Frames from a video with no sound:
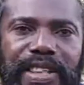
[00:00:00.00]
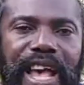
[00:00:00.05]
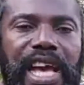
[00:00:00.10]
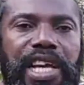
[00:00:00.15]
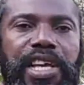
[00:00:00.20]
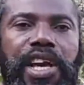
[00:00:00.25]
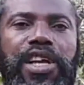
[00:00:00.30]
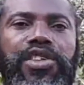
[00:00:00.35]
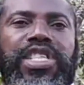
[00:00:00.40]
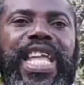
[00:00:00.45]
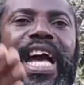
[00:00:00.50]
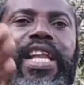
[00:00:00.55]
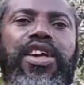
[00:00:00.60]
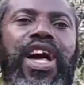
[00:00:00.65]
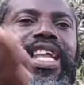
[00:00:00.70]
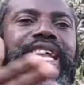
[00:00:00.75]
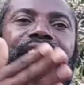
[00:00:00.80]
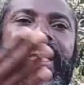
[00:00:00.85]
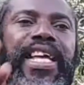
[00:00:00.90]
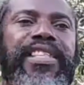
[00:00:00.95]
I could tell you a
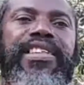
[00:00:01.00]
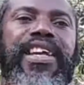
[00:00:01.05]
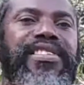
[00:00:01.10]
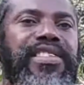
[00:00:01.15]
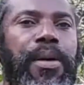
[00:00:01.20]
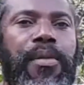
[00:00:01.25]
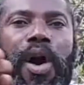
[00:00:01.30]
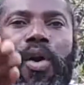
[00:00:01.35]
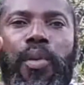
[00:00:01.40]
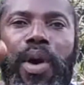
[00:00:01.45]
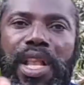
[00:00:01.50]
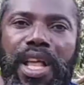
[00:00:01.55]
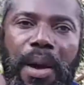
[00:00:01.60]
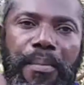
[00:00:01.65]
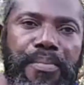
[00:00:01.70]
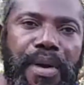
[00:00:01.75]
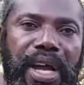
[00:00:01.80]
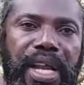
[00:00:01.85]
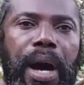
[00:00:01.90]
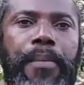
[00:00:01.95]
lot of things about William
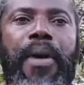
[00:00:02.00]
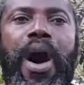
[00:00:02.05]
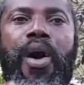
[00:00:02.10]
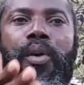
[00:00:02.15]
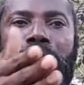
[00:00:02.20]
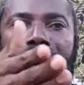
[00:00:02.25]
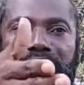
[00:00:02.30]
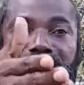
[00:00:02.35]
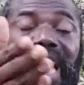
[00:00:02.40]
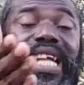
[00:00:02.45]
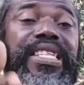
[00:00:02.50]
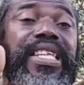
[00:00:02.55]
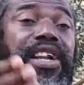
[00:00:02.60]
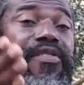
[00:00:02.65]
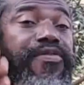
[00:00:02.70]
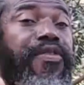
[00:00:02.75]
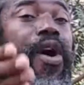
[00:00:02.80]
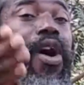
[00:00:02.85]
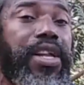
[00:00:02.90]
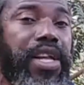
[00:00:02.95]
Branham, but wait until
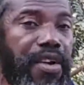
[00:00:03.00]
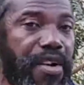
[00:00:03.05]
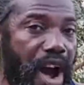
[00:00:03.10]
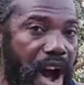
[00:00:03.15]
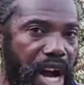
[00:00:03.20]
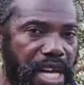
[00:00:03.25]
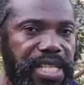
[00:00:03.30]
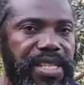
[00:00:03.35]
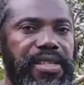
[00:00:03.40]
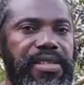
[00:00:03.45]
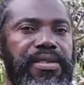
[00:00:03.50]
further on